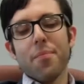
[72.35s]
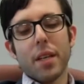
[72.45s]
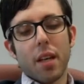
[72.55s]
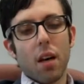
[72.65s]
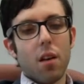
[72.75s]

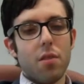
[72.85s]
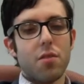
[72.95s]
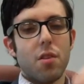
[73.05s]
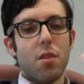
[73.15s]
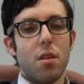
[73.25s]

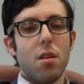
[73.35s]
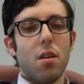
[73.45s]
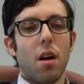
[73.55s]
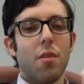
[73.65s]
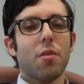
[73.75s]
because
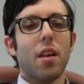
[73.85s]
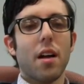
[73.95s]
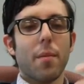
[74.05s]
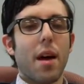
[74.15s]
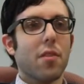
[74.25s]
the
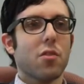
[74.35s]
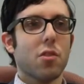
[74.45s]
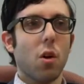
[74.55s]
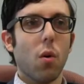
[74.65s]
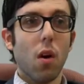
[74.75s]
underlying math is
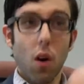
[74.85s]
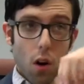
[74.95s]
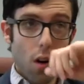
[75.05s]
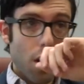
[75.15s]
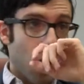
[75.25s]
so
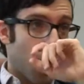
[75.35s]
hard.